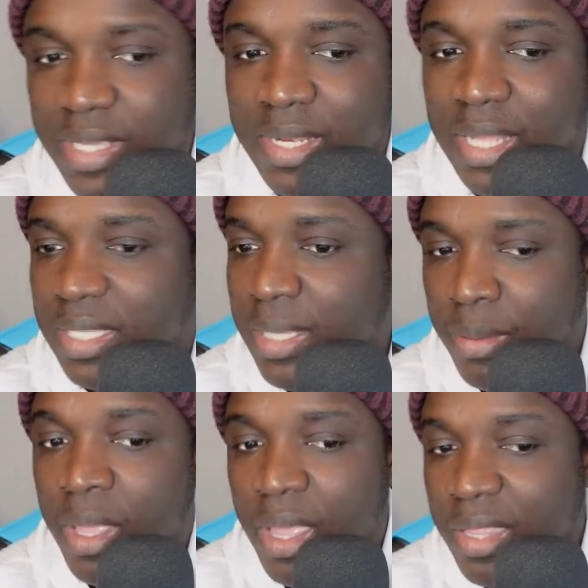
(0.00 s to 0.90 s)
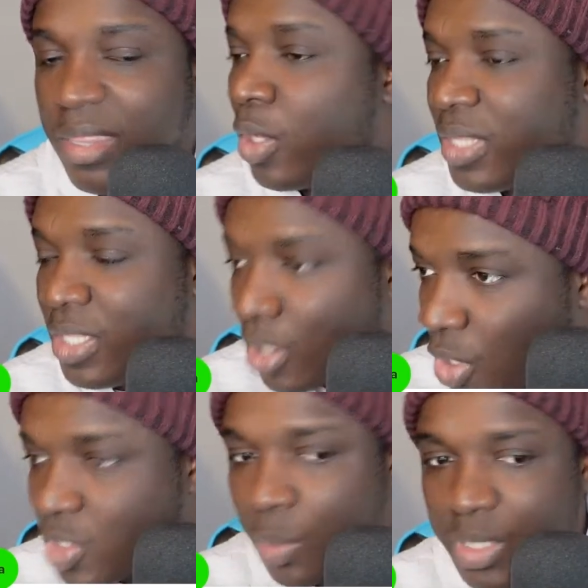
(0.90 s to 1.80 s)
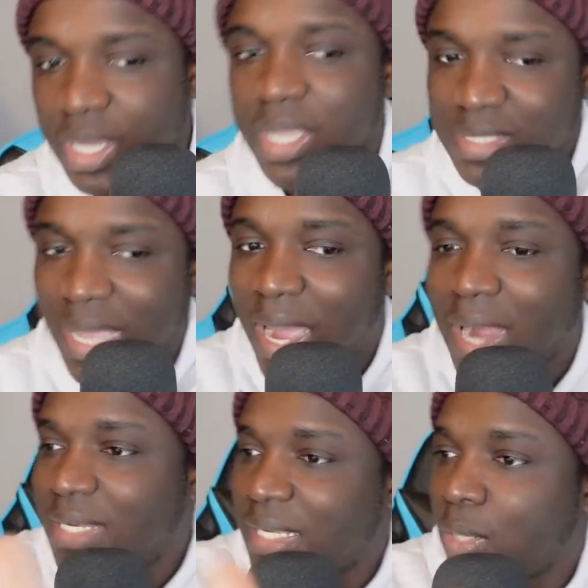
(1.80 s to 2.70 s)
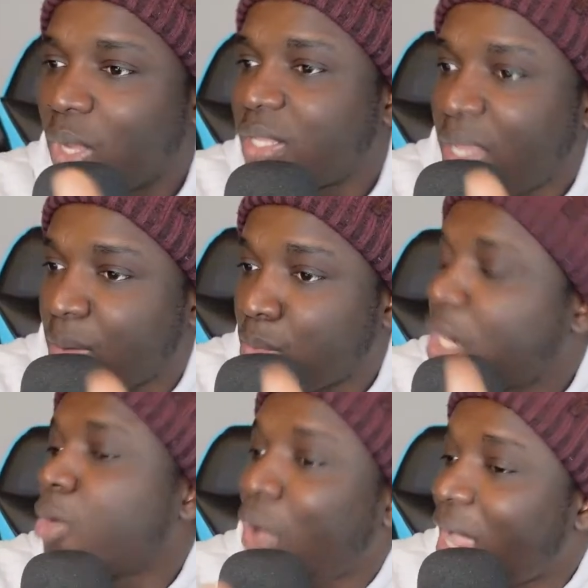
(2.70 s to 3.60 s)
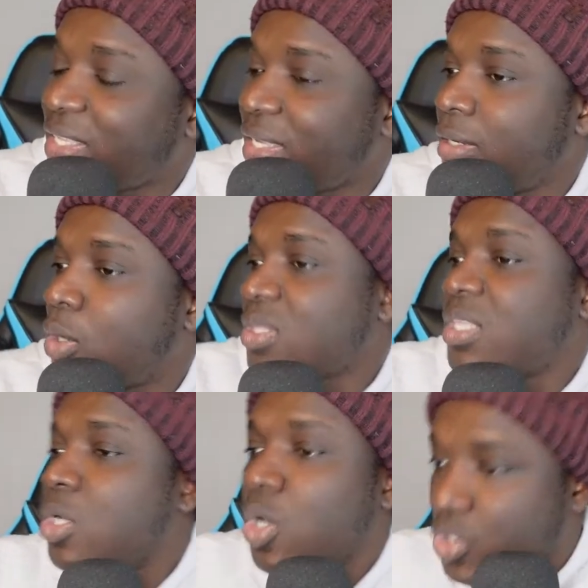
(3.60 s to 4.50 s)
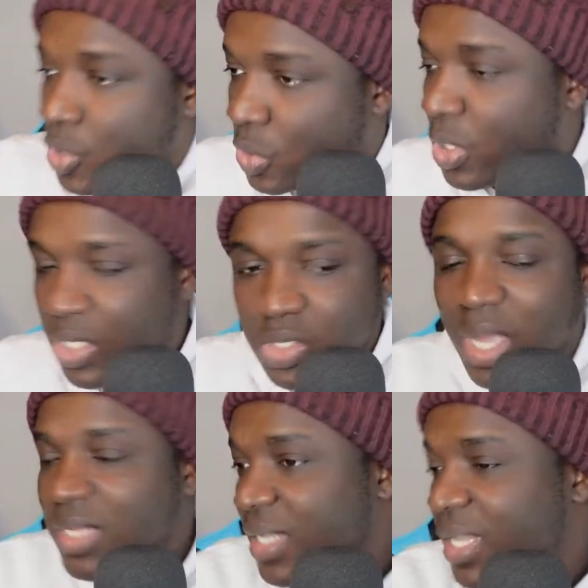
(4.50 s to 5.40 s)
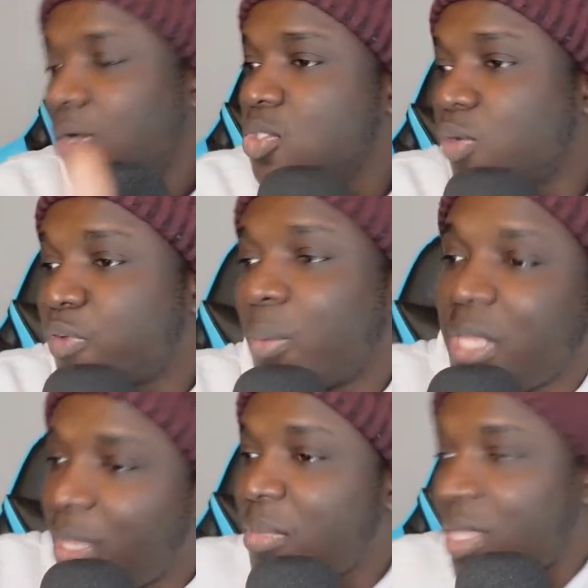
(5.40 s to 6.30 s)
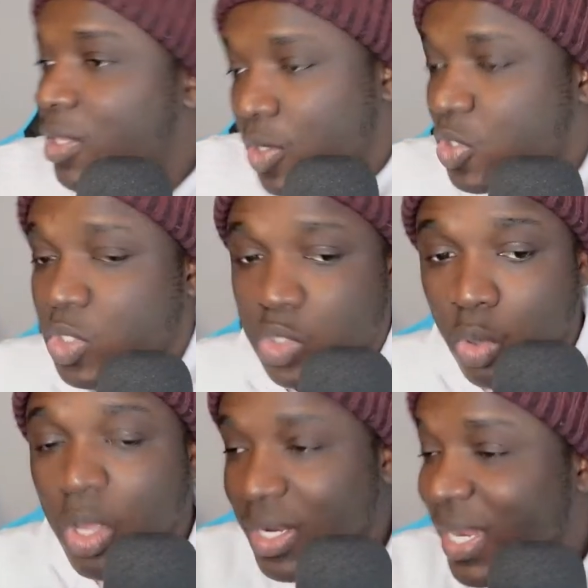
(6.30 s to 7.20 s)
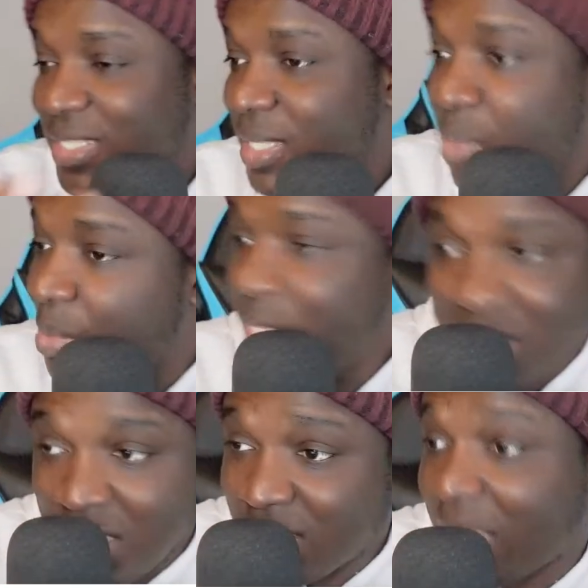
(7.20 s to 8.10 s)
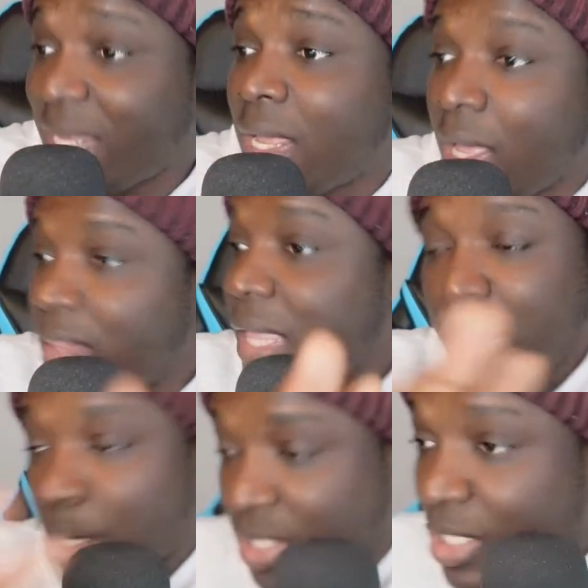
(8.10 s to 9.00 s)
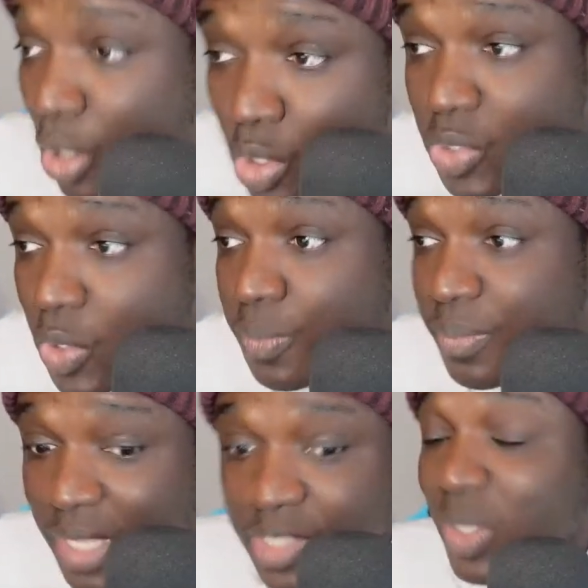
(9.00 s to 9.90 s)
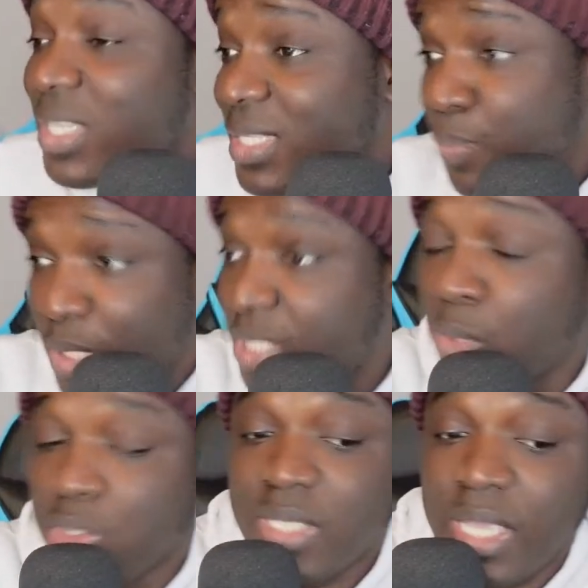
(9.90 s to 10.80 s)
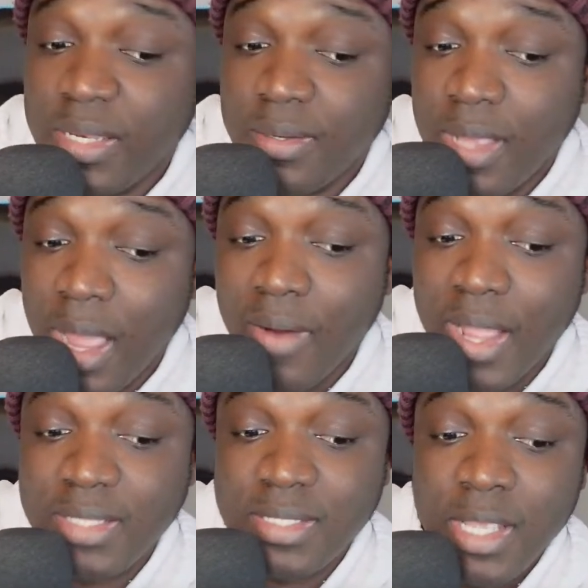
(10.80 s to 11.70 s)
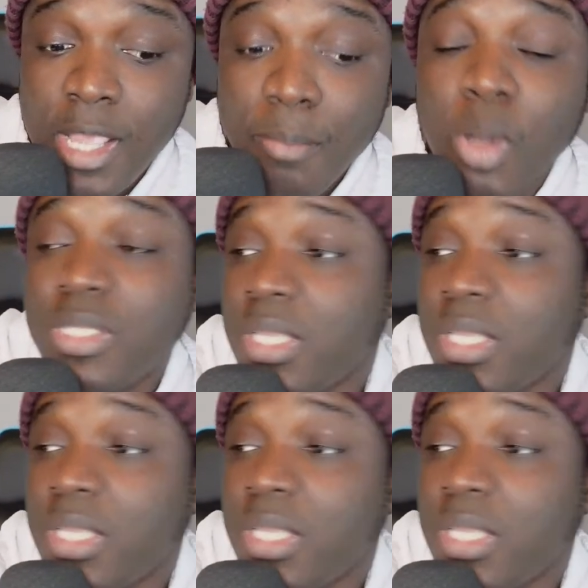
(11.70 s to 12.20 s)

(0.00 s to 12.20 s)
that nothing no go so because the article what they're writing nothing no go so. So until it goes so from him it goes so. So that simply means he's saying nothing no go so. That's what he's pretty much saying. All right, but